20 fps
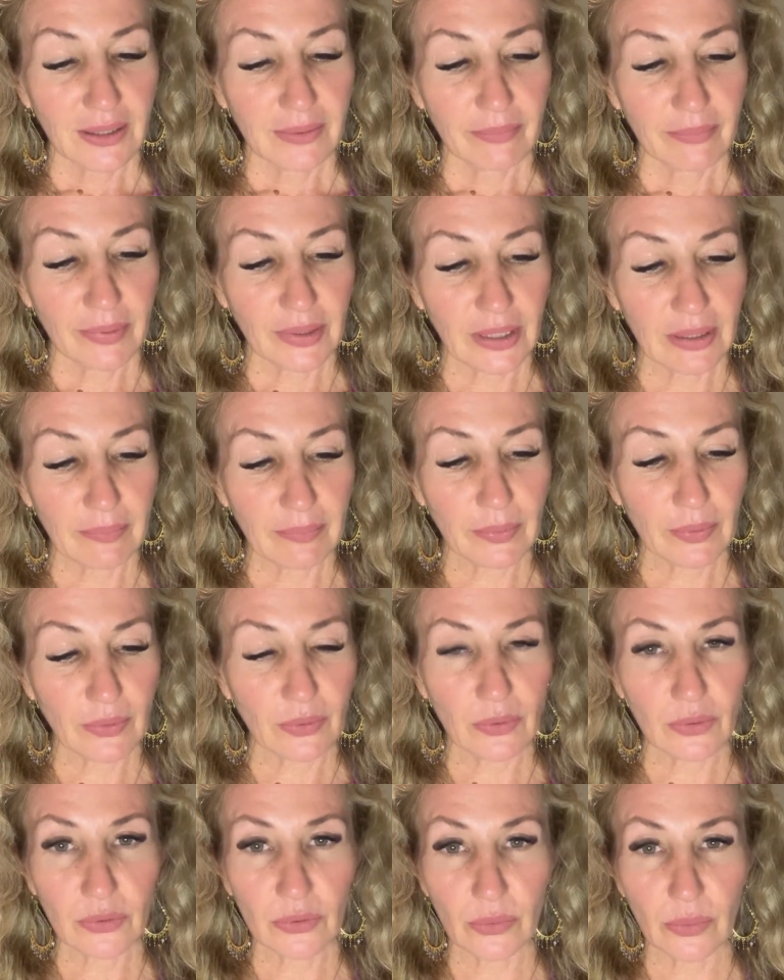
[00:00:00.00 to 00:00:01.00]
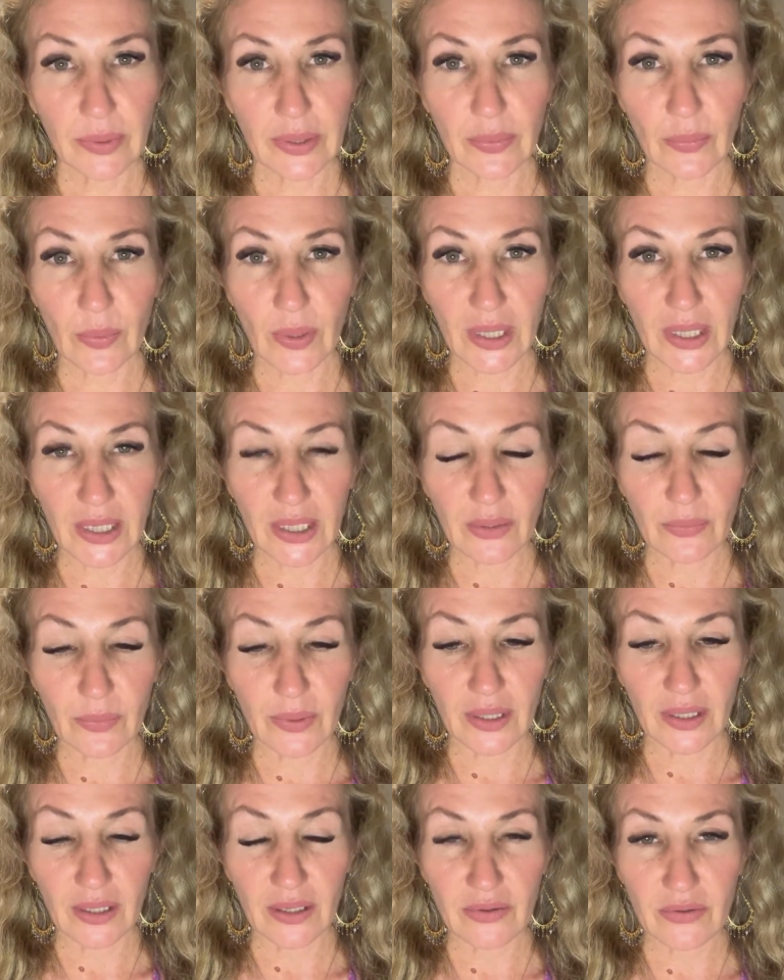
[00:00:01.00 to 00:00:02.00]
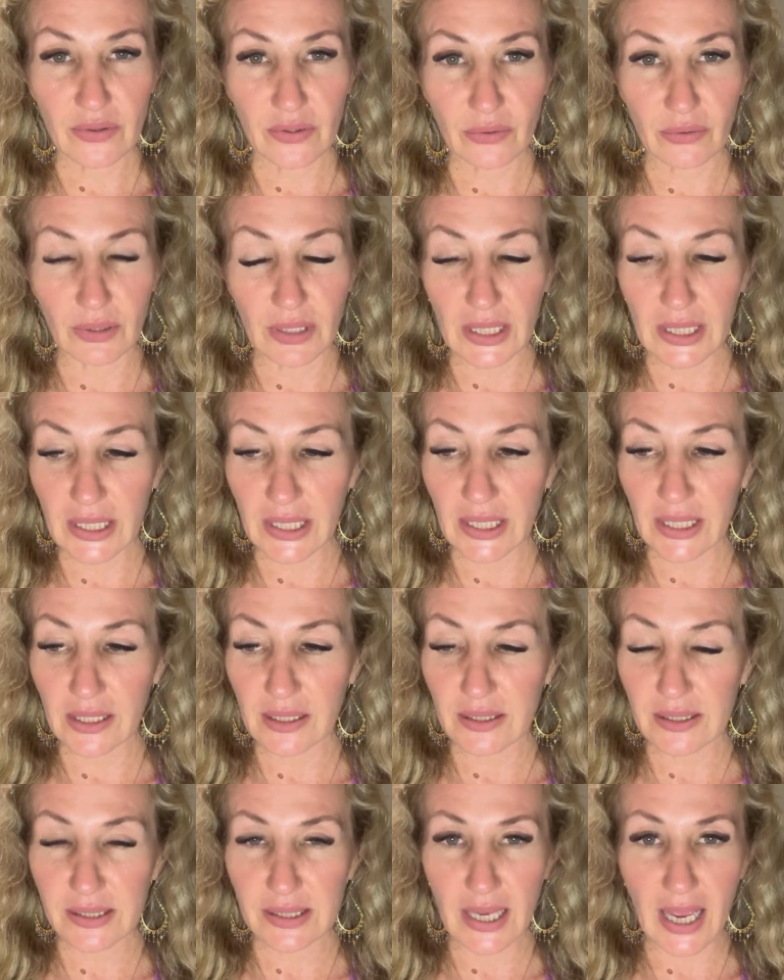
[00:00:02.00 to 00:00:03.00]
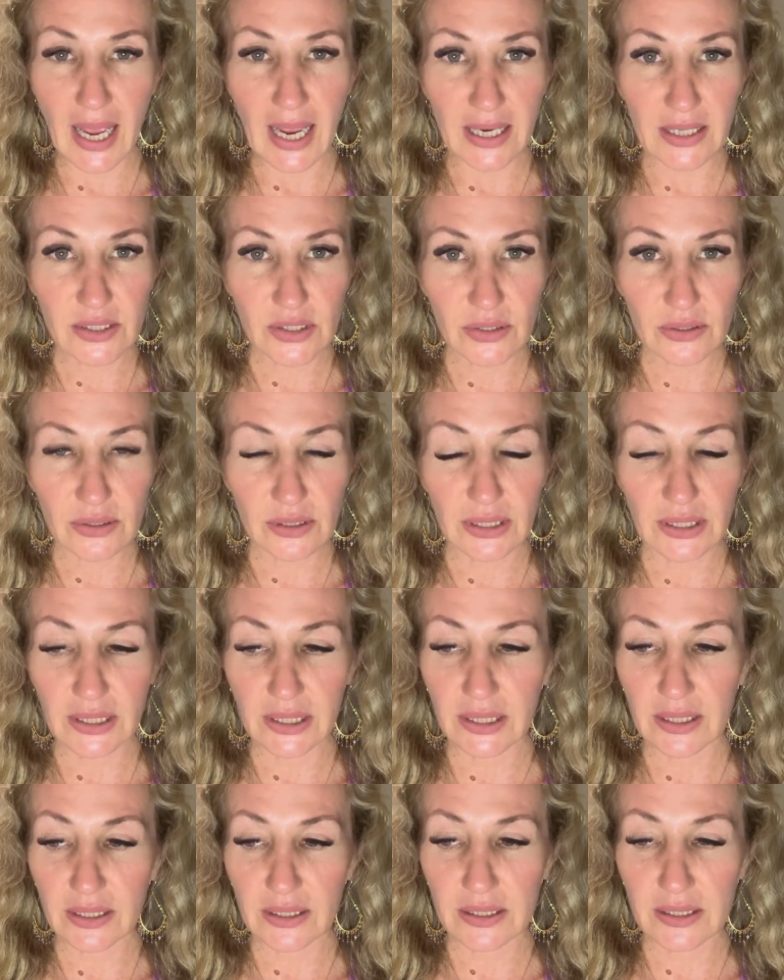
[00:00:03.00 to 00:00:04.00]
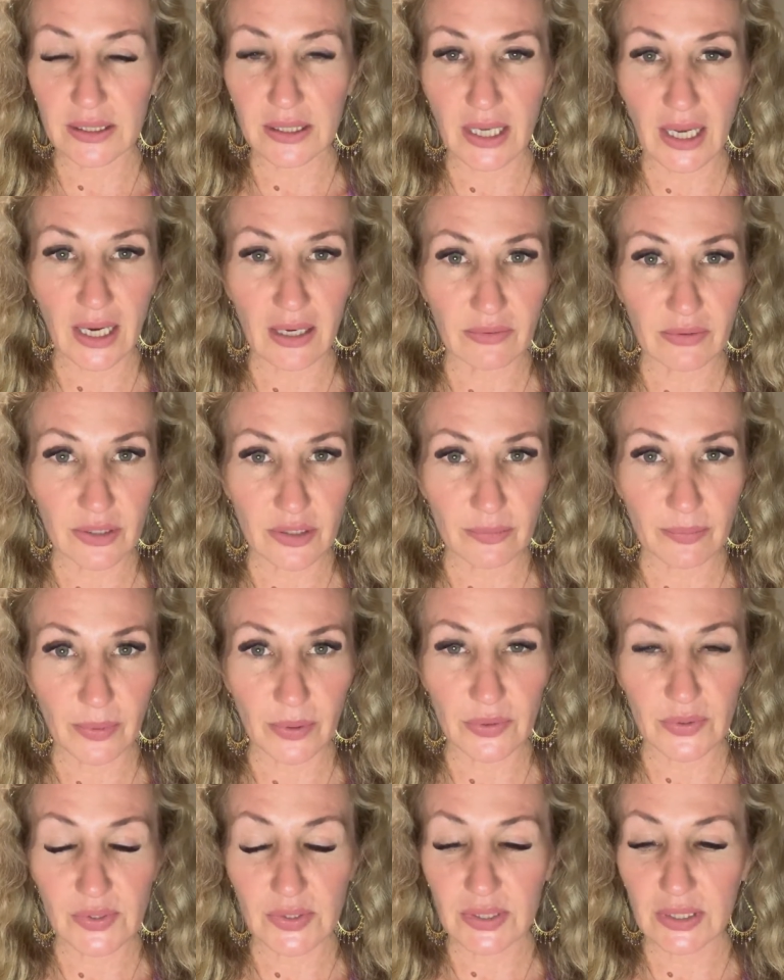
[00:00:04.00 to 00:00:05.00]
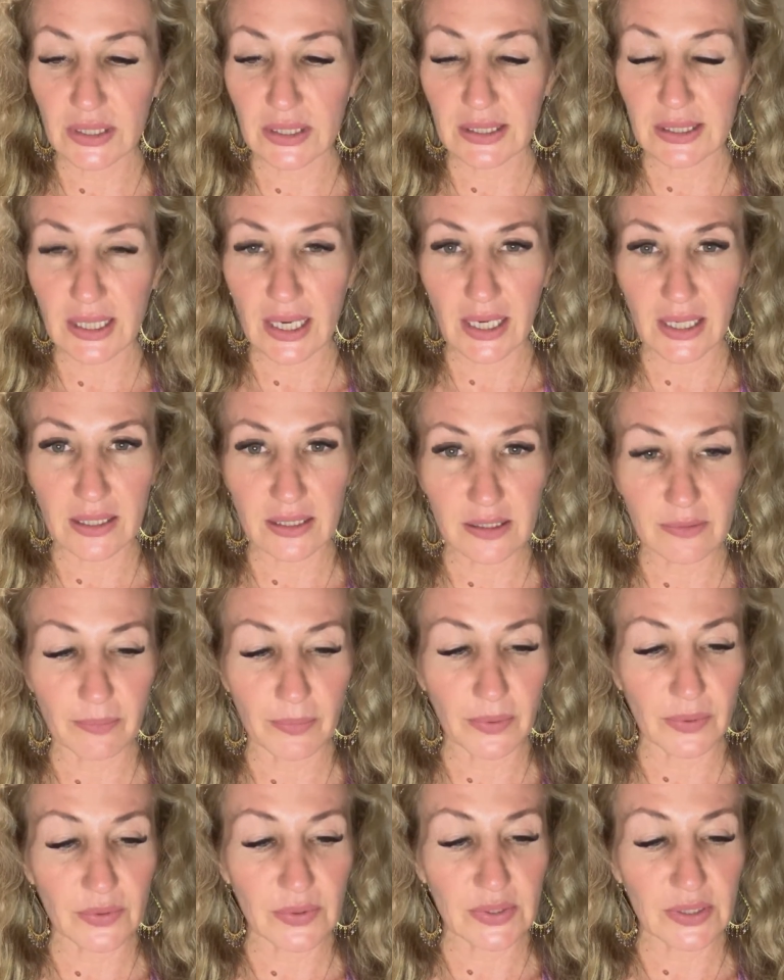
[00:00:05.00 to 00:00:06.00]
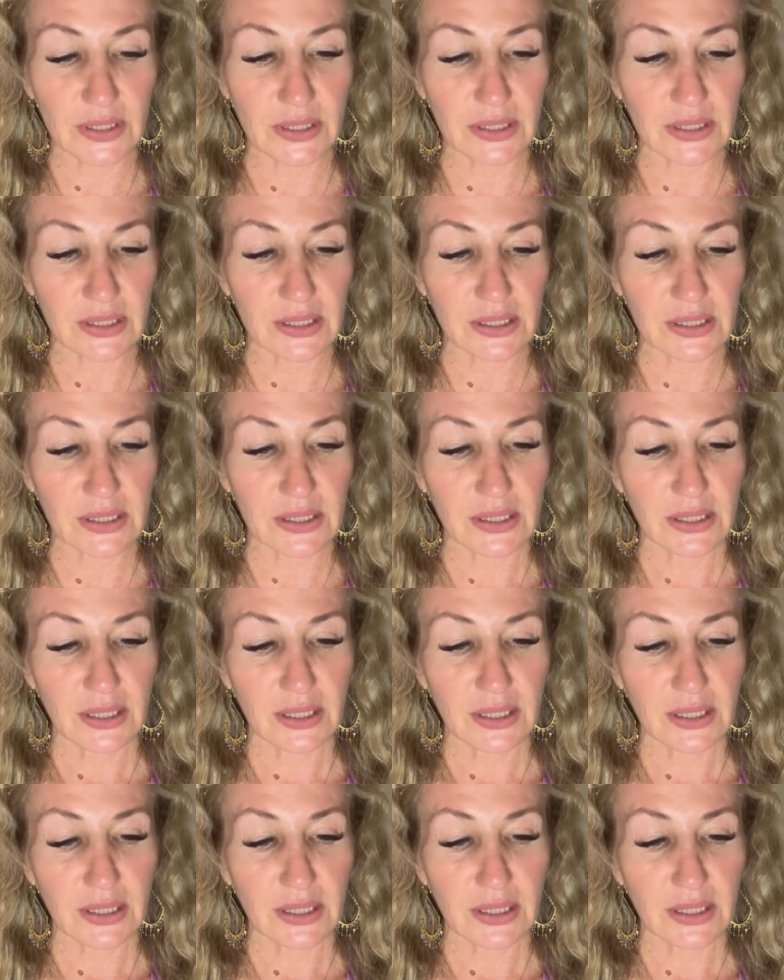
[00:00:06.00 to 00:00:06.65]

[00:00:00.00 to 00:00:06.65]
People who we work with, colleagues, ex-colleagues, current bosses, ex-bosses,